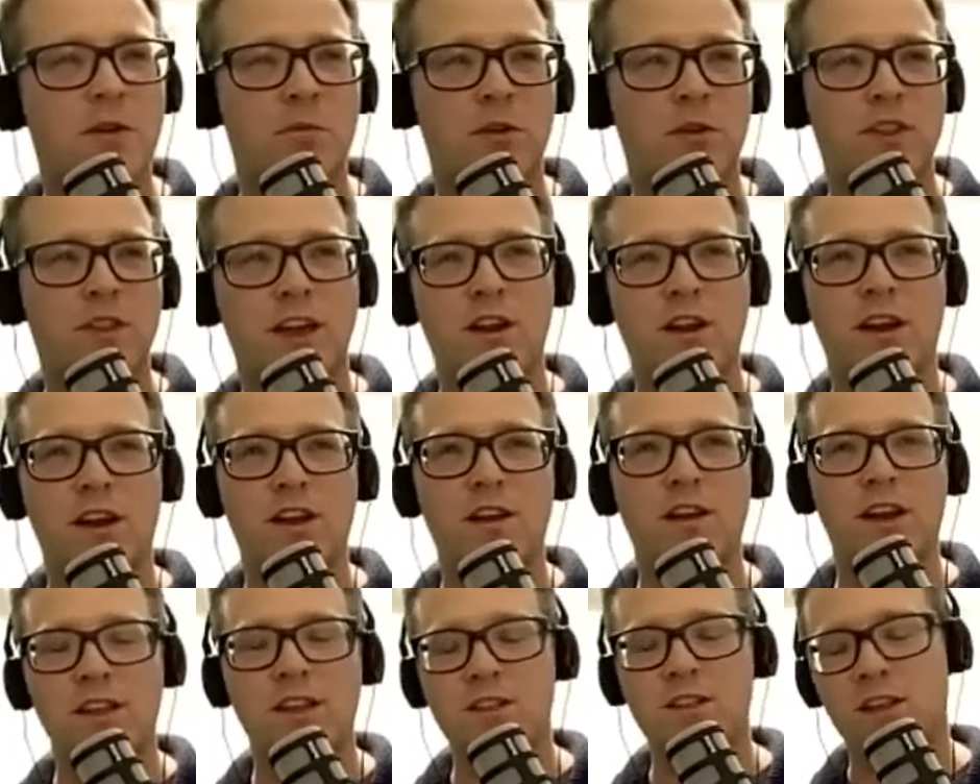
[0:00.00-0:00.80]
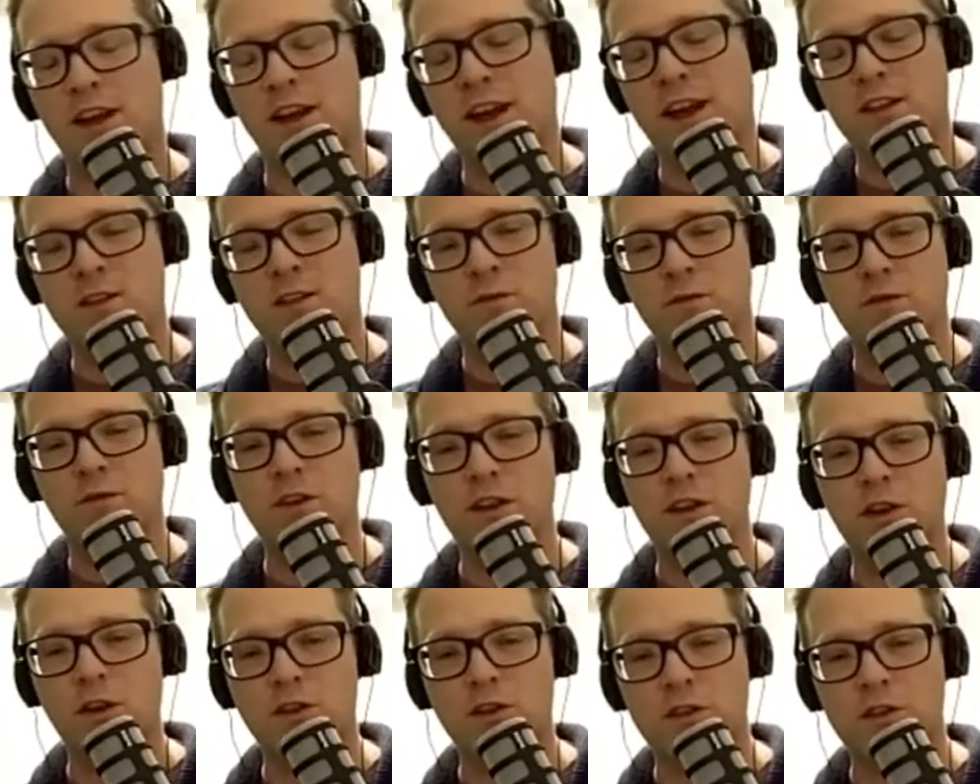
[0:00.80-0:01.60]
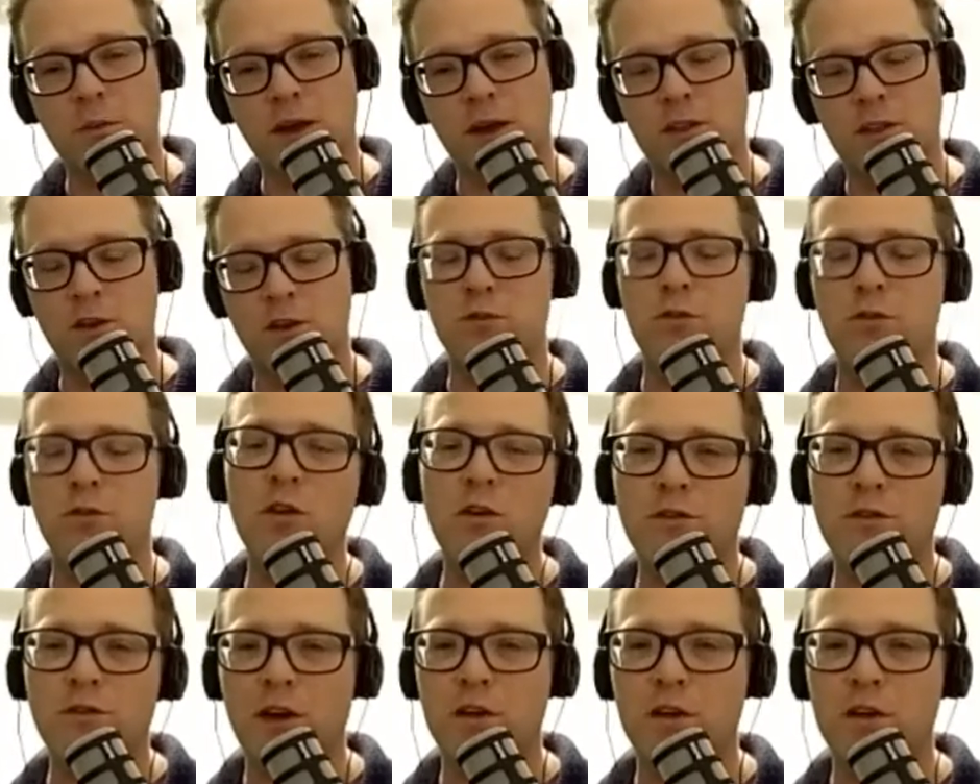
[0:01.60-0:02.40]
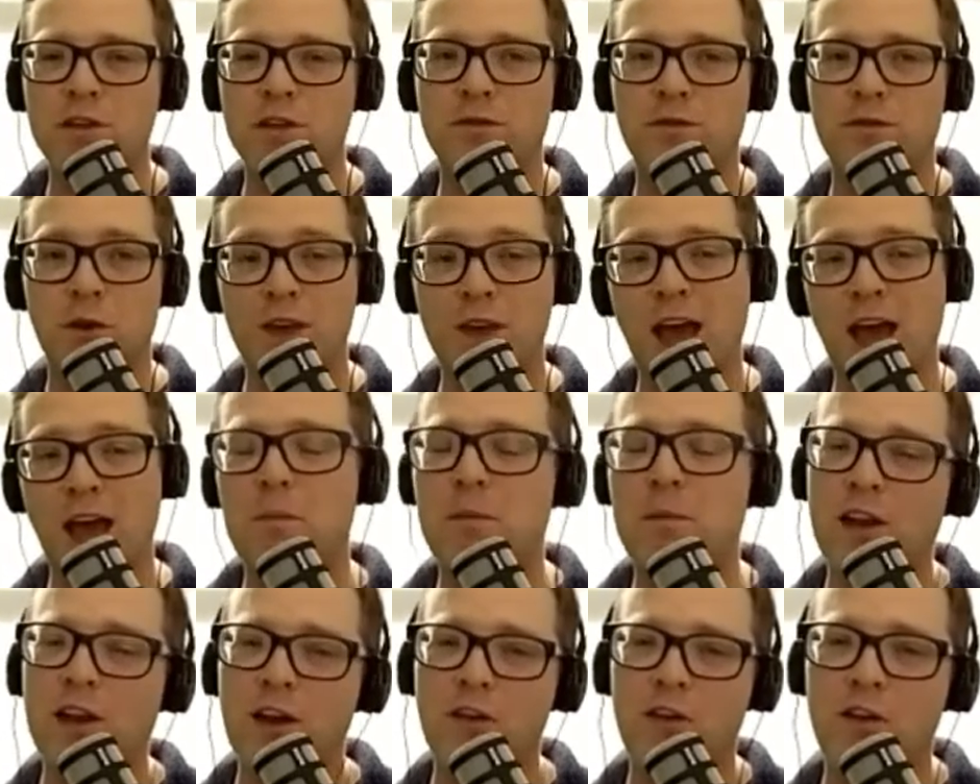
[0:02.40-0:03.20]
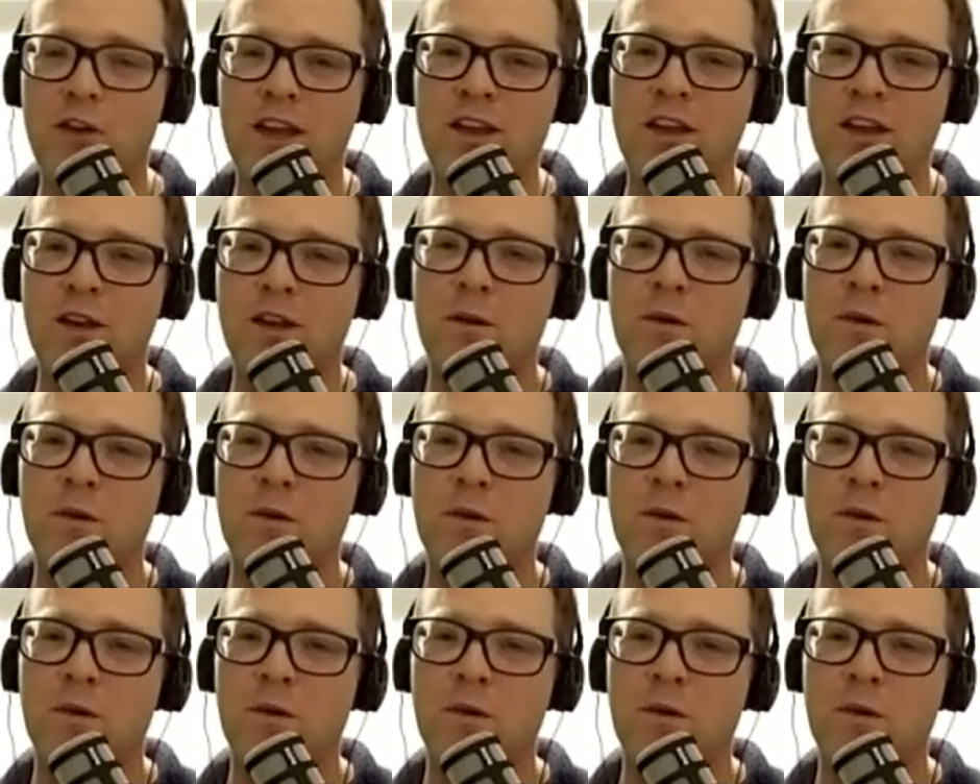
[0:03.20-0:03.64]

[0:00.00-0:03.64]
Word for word: But then I, I, I had some videos about the coronavirus vocabulary,